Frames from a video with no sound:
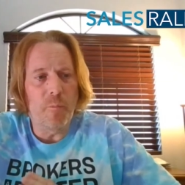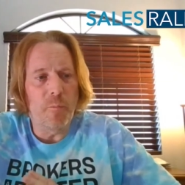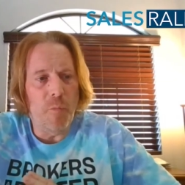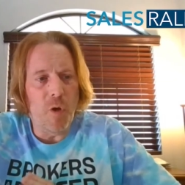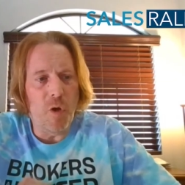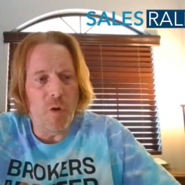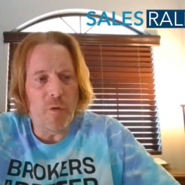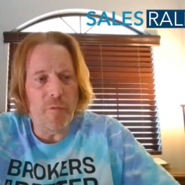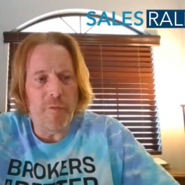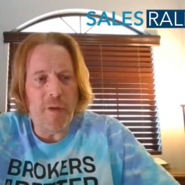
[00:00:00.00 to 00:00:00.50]

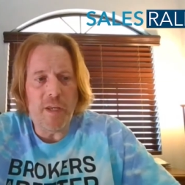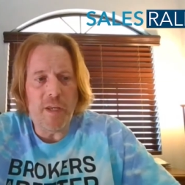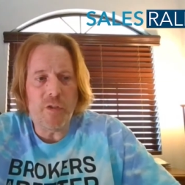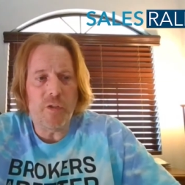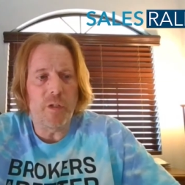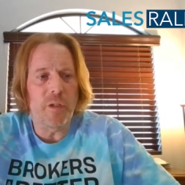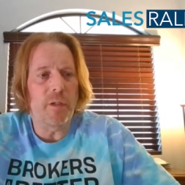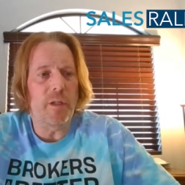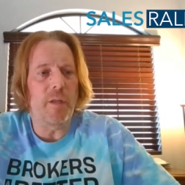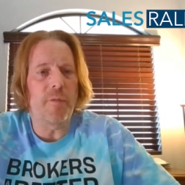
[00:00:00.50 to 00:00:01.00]

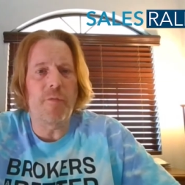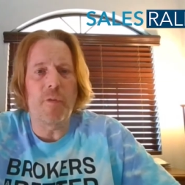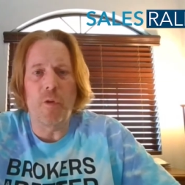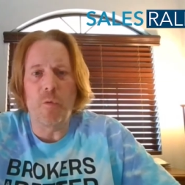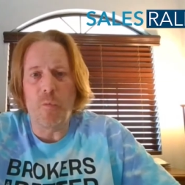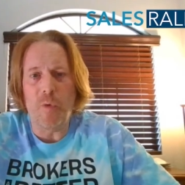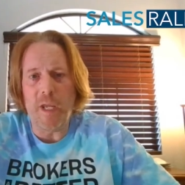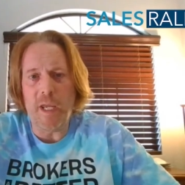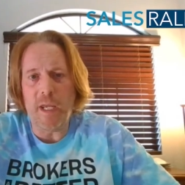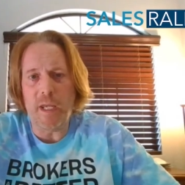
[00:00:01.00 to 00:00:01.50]
motivation for
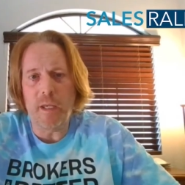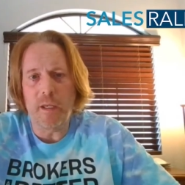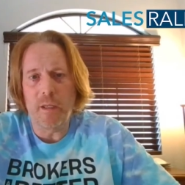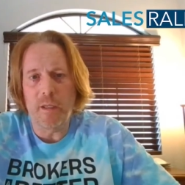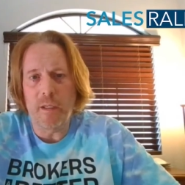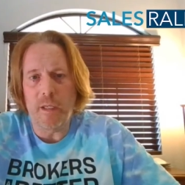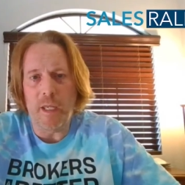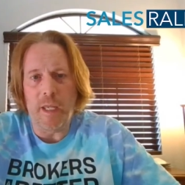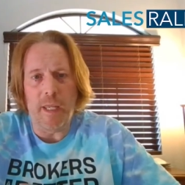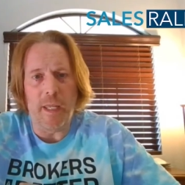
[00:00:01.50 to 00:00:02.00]
the week
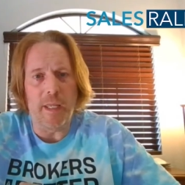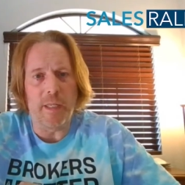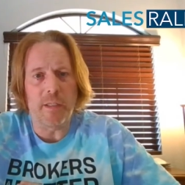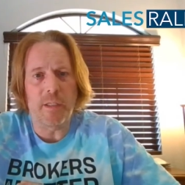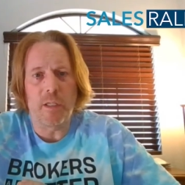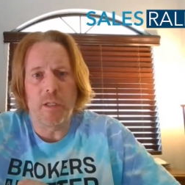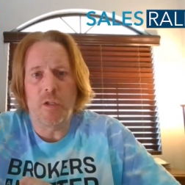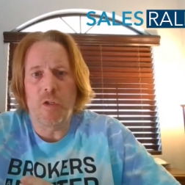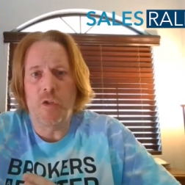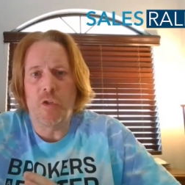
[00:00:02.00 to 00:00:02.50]

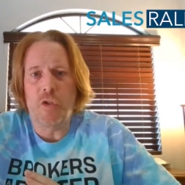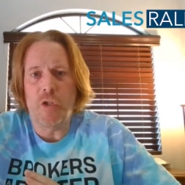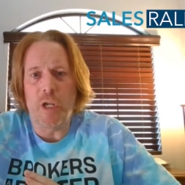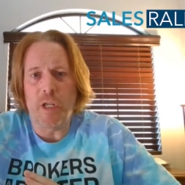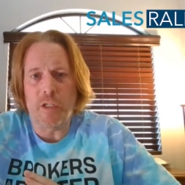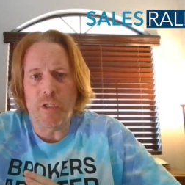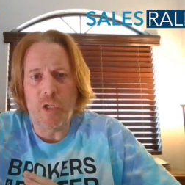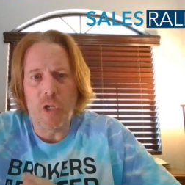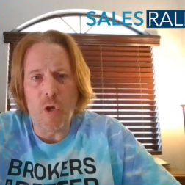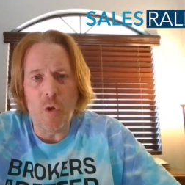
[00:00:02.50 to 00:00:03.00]
is
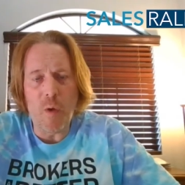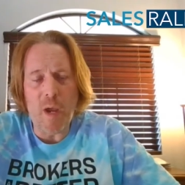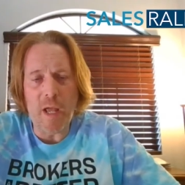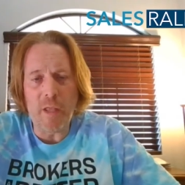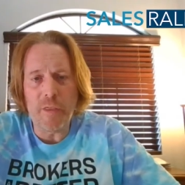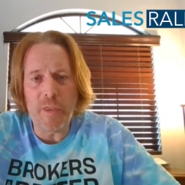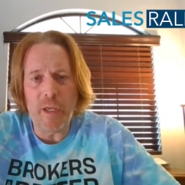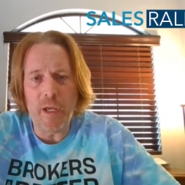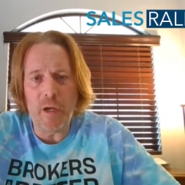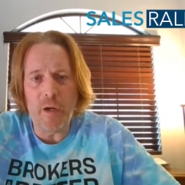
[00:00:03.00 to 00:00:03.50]
just go
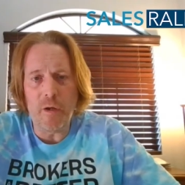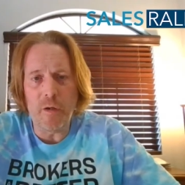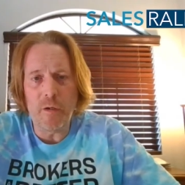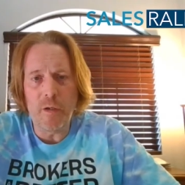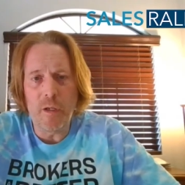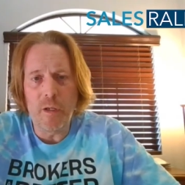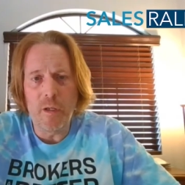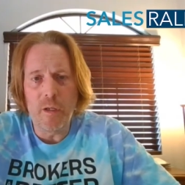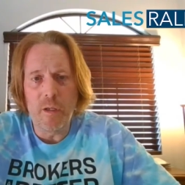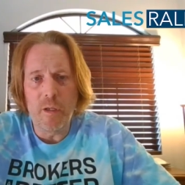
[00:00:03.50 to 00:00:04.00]
out
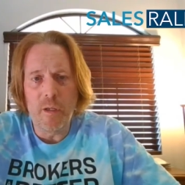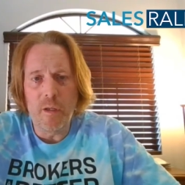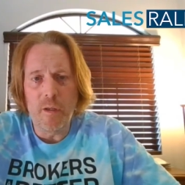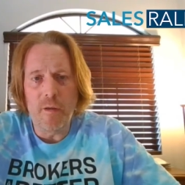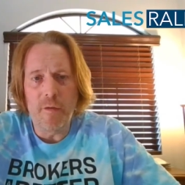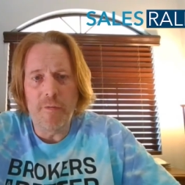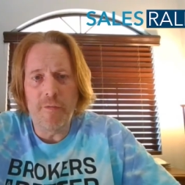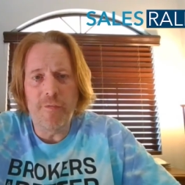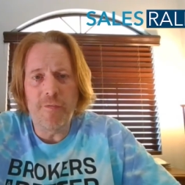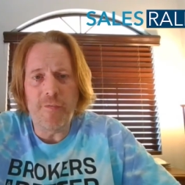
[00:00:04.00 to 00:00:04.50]
there,
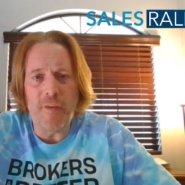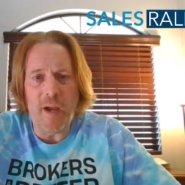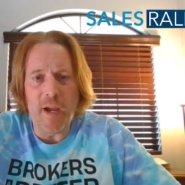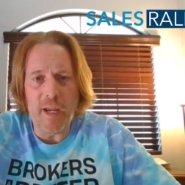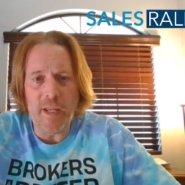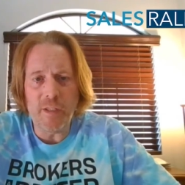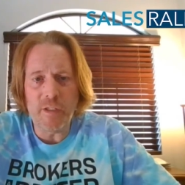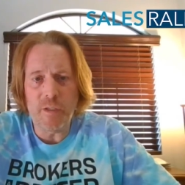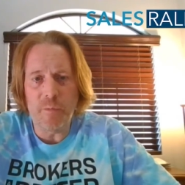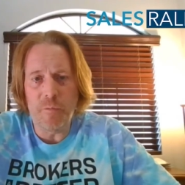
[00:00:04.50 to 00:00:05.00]

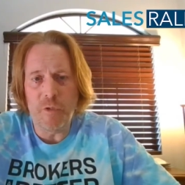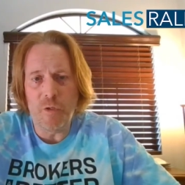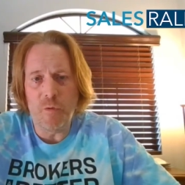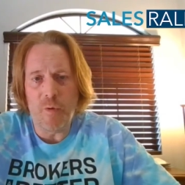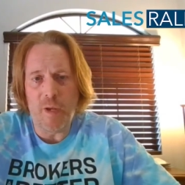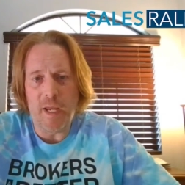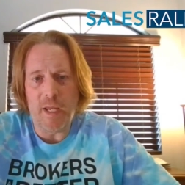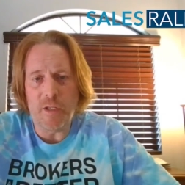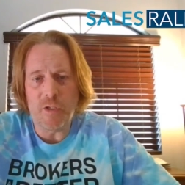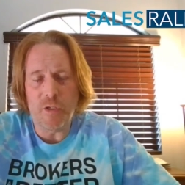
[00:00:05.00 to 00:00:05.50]
find some
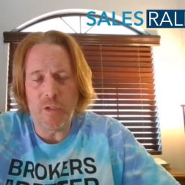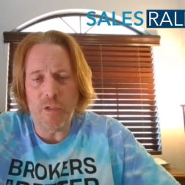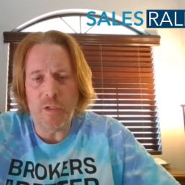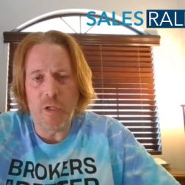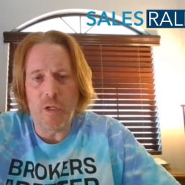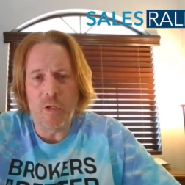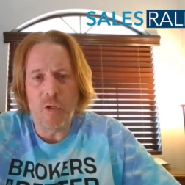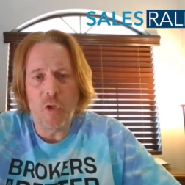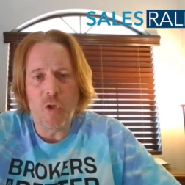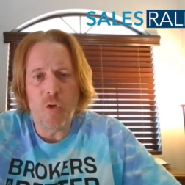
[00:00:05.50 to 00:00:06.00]
new agents,
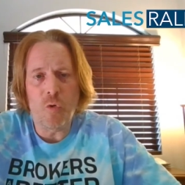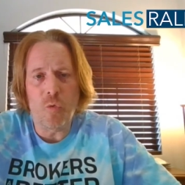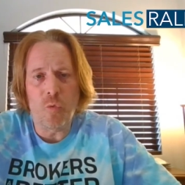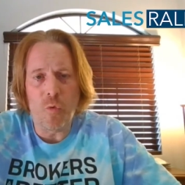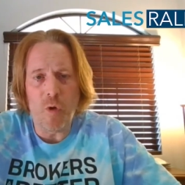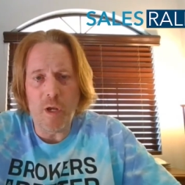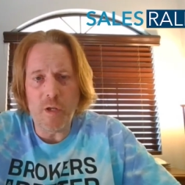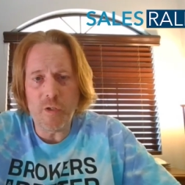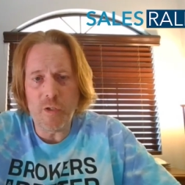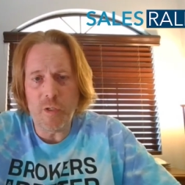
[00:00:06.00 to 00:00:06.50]

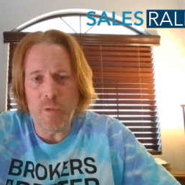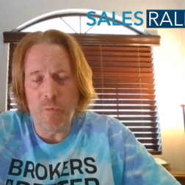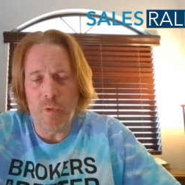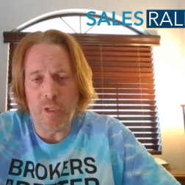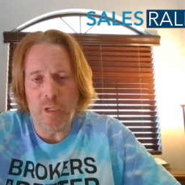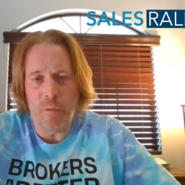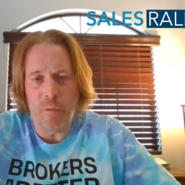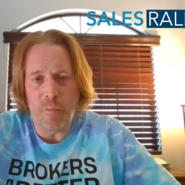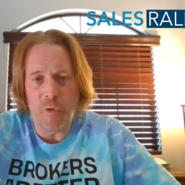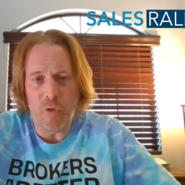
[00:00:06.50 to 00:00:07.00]
crush it
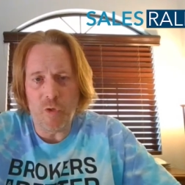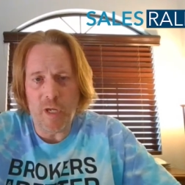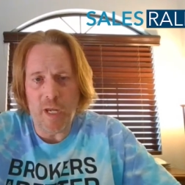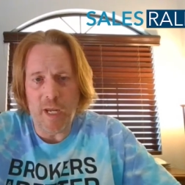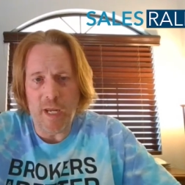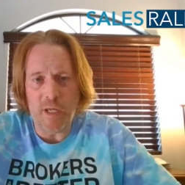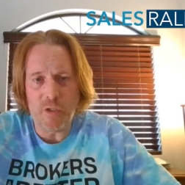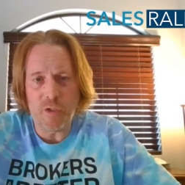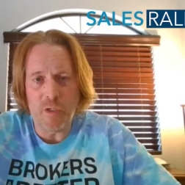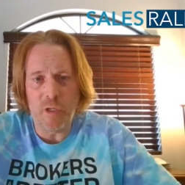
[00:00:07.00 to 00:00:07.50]
with
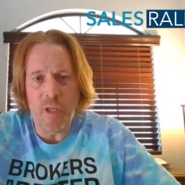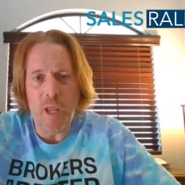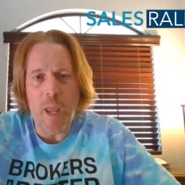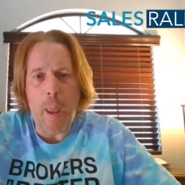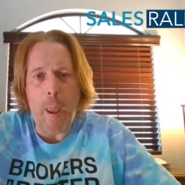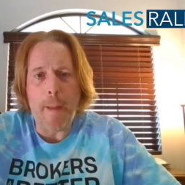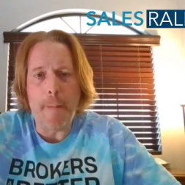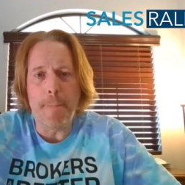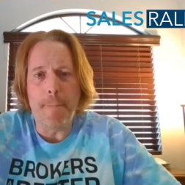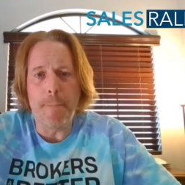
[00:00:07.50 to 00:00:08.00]
communication,
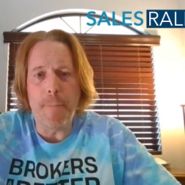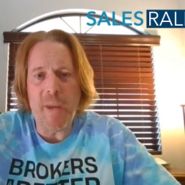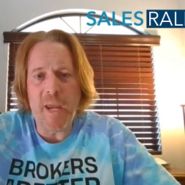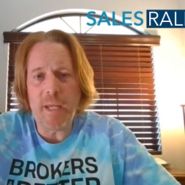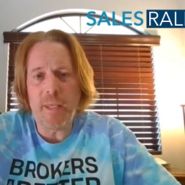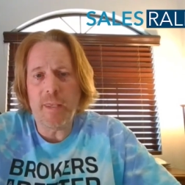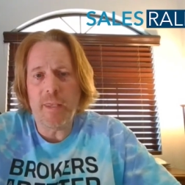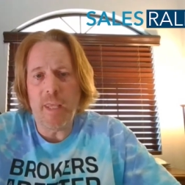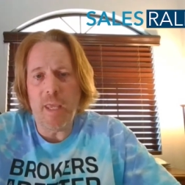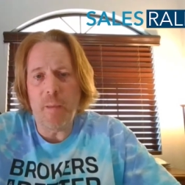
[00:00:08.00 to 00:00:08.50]

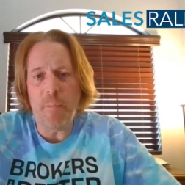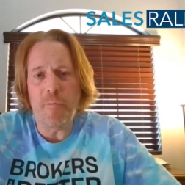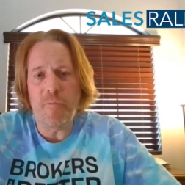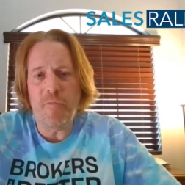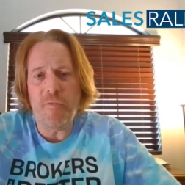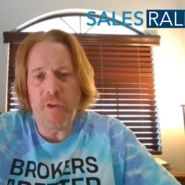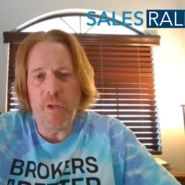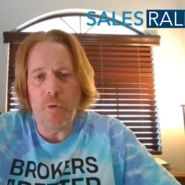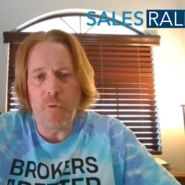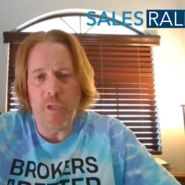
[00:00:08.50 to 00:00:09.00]
make them
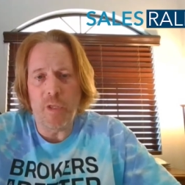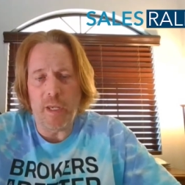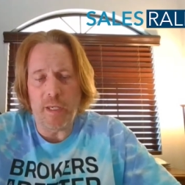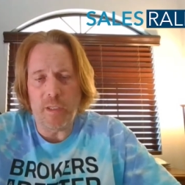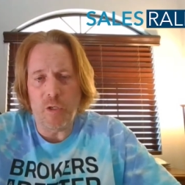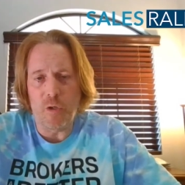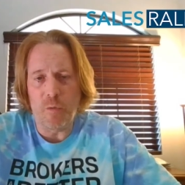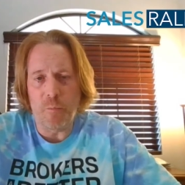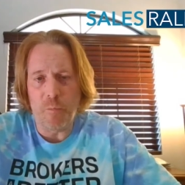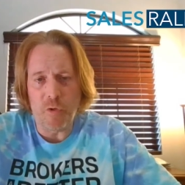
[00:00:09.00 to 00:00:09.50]
feel
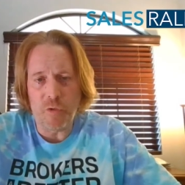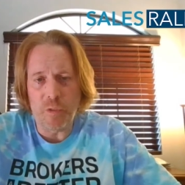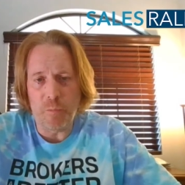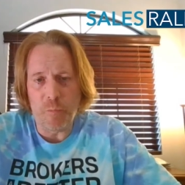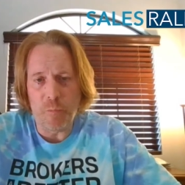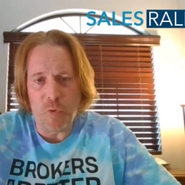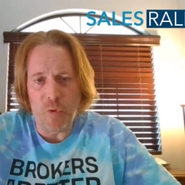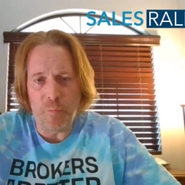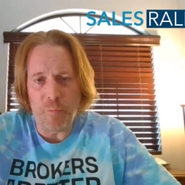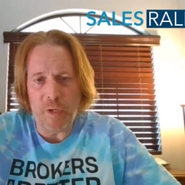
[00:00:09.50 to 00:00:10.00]
like they're the most
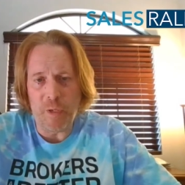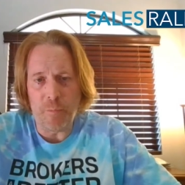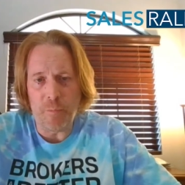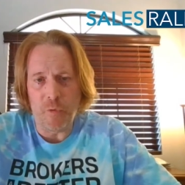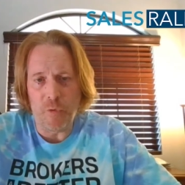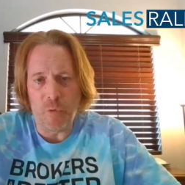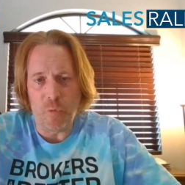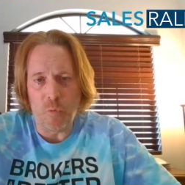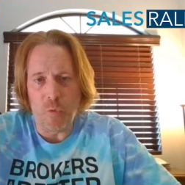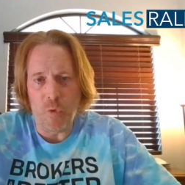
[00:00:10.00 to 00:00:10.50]
important
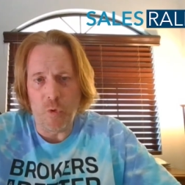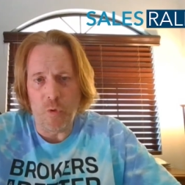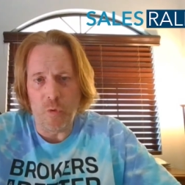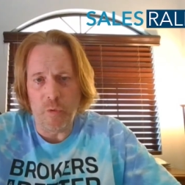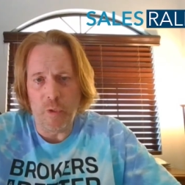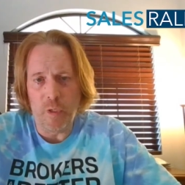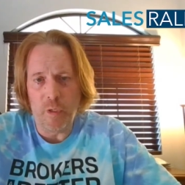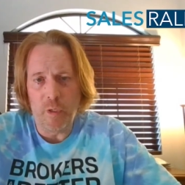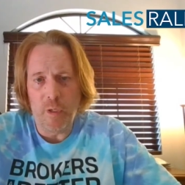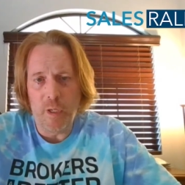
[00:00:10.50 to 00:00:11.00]
people in the
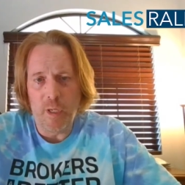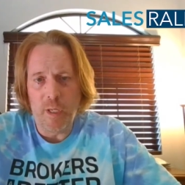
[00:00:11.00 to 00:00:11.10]
world,